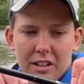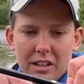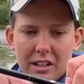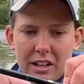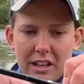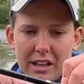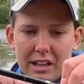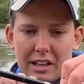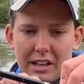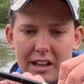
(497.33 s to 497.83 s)

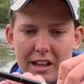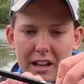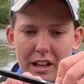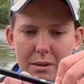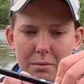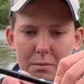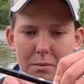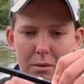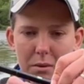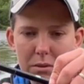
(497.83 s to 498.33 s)

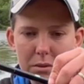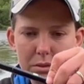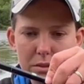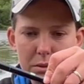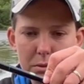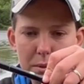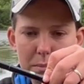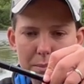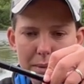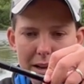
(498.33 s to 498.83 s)
KKM
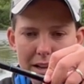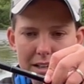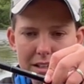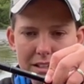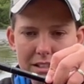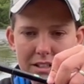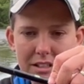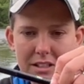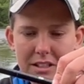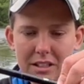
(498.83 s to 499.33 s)
to a
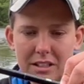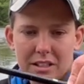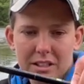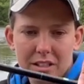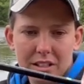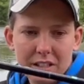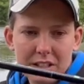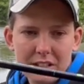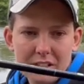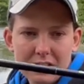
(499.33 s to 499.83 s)
band,
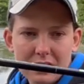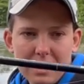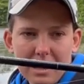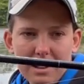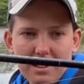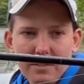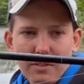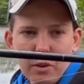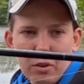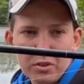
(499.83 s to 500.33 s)

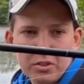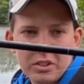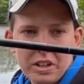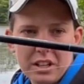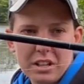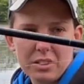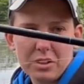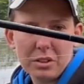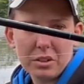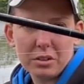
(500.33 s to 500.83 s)
size
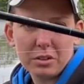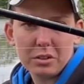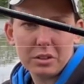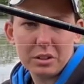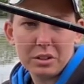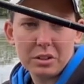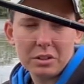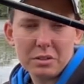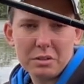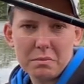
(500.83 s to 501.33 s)
14 hook.
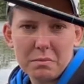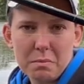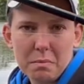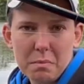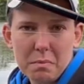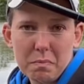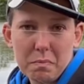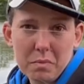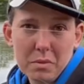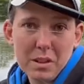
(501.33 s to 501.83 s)

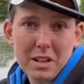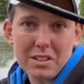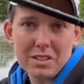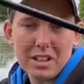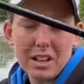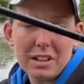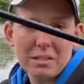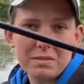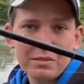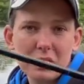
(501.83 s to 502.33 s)
That's
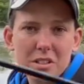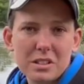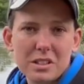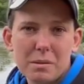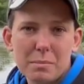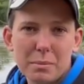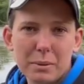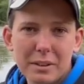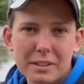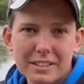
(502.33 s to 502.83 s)
it,
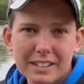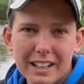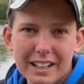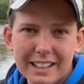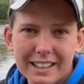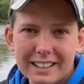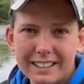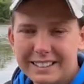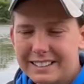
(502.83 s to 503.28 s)
simple as that.